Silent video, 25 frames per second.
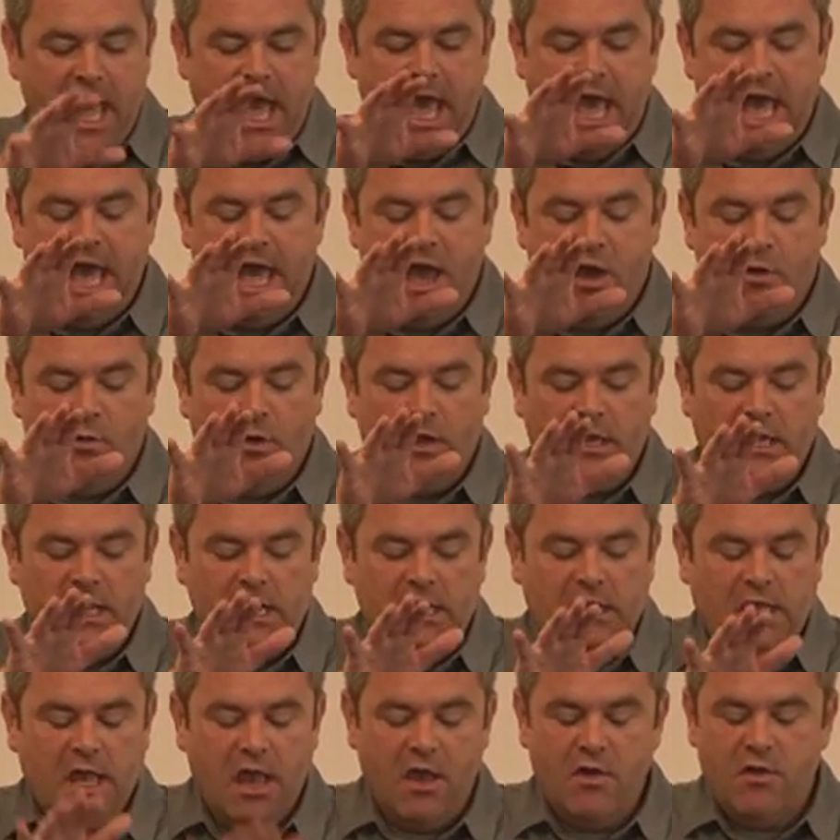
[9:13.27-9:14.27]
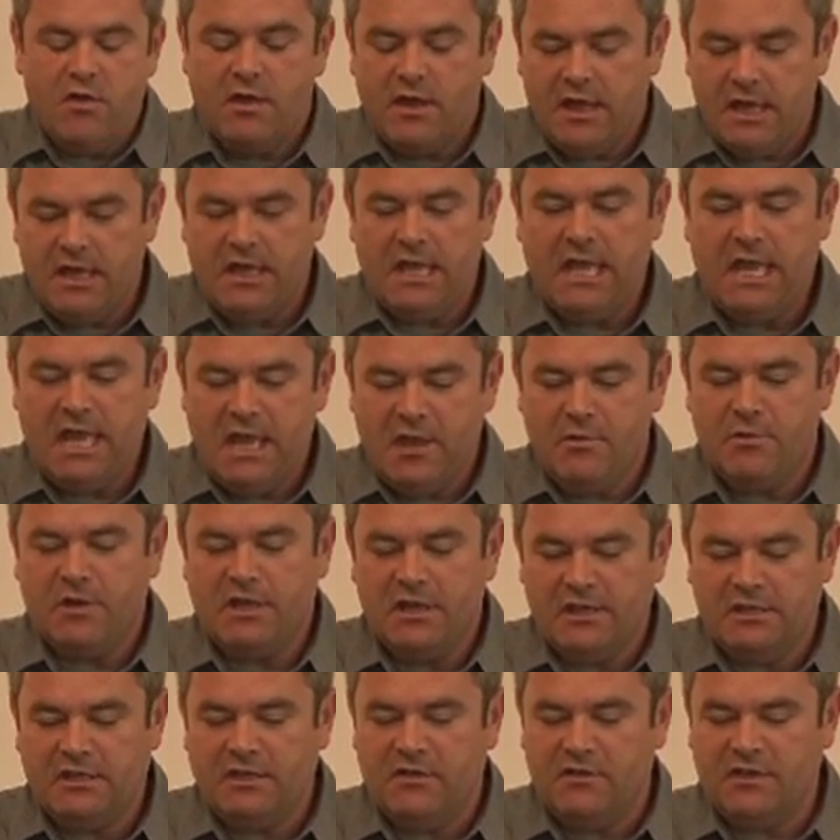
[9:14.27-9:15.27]
We're going to go here, we're
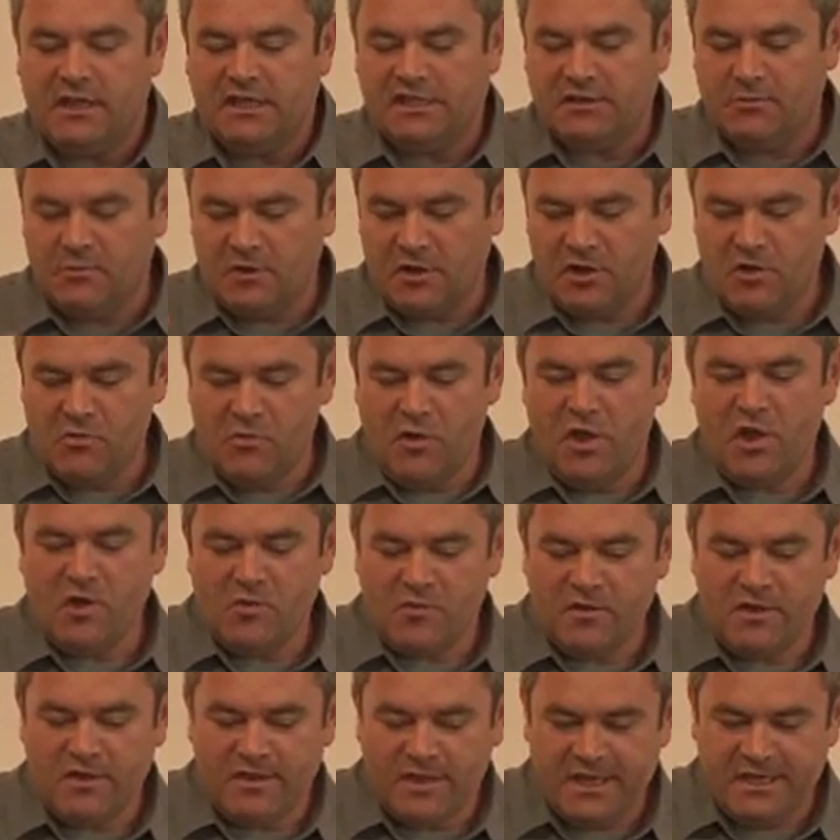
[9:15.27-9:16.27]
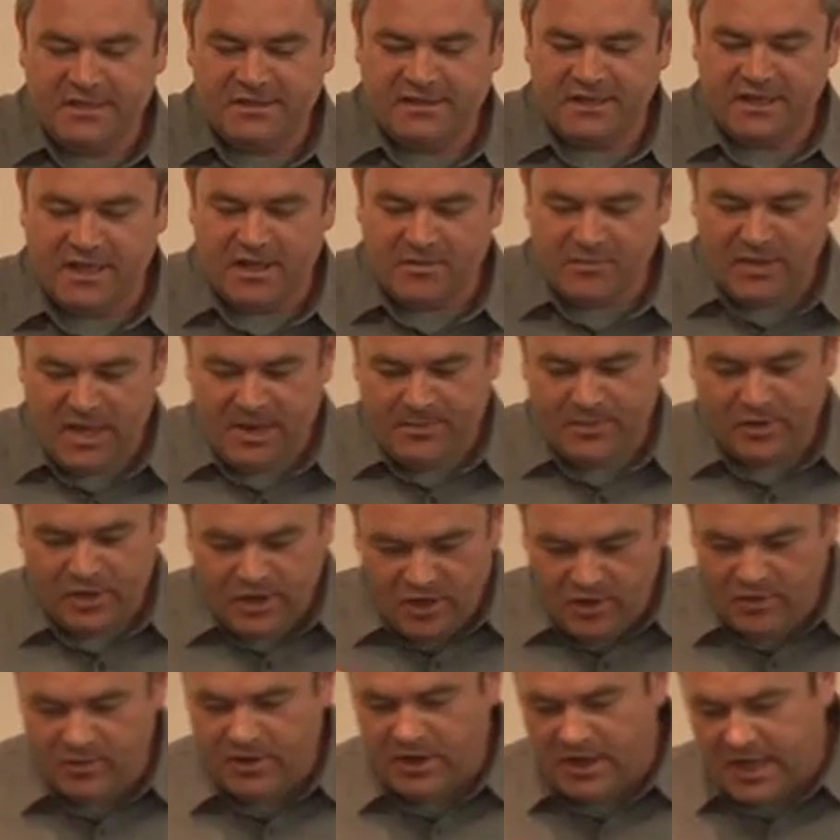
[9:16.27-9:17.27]
going to do this, and we're going to work with these people
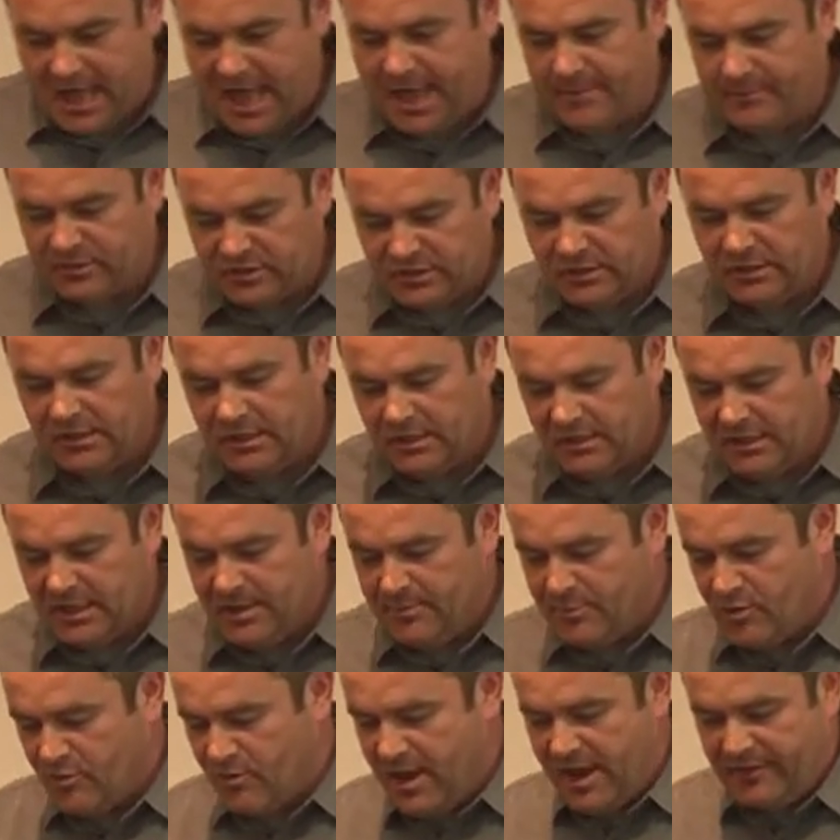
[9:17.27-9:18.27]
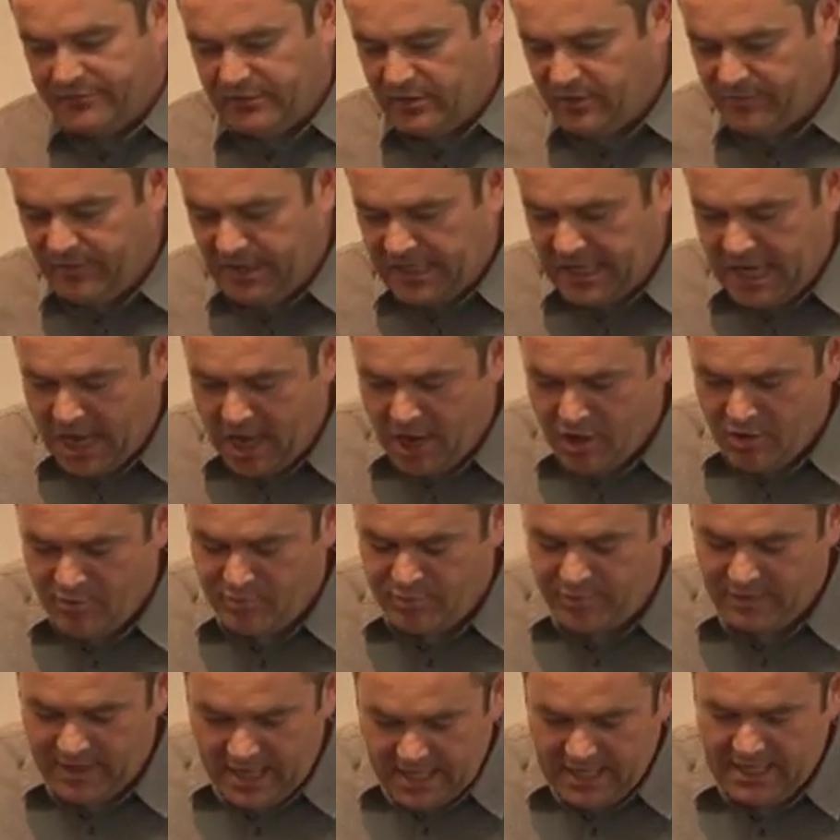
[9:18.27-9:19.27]
who are absolutely bereft of any hope,
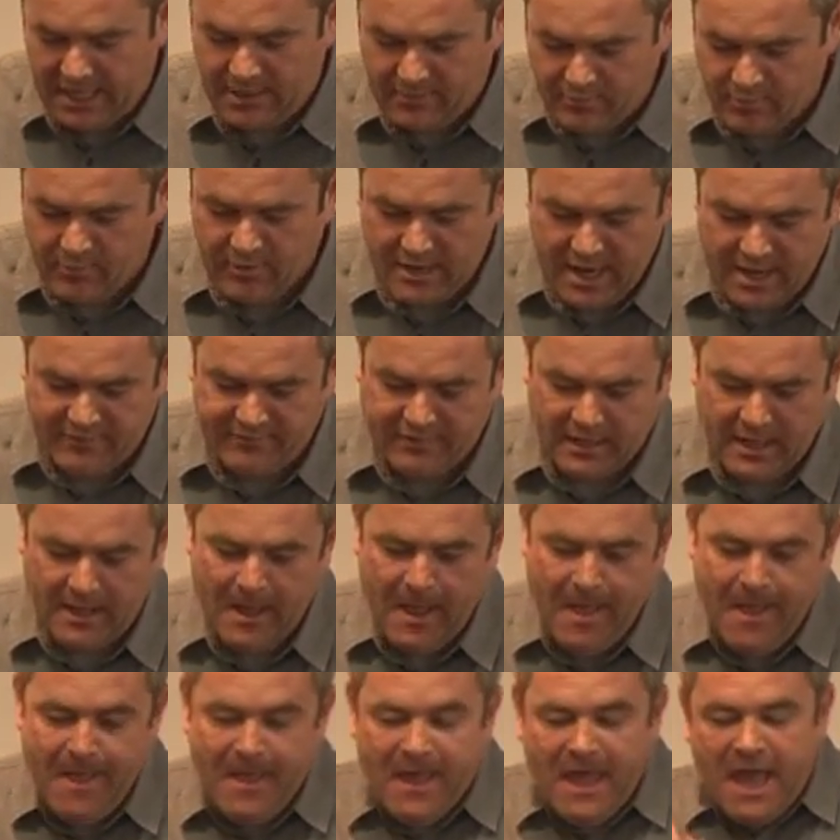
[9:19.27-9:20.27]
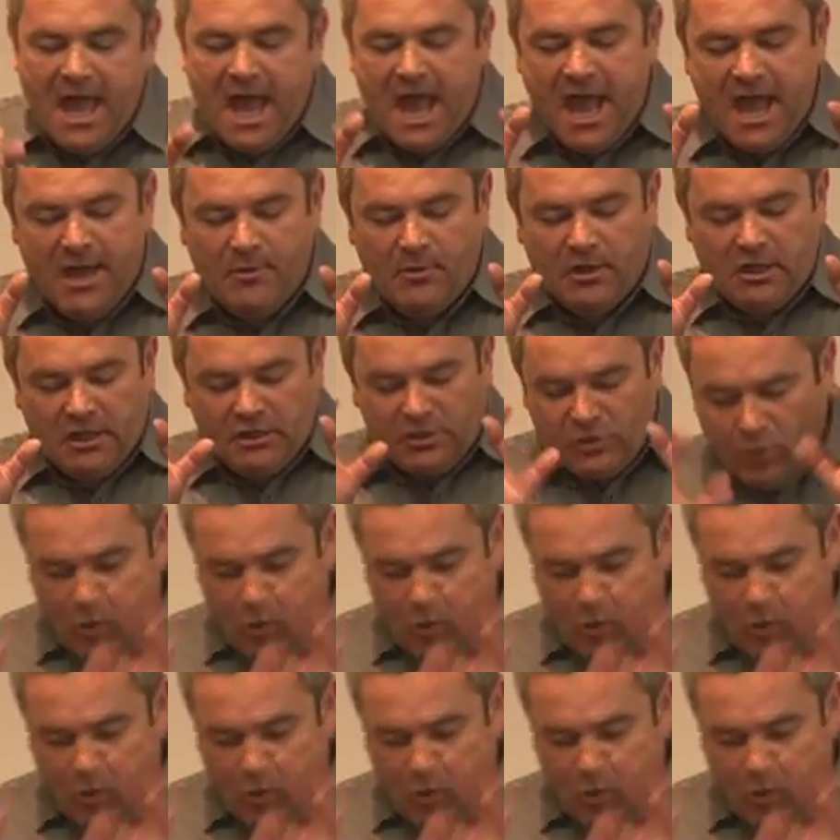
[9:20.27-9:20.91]
any whatever, and we're going to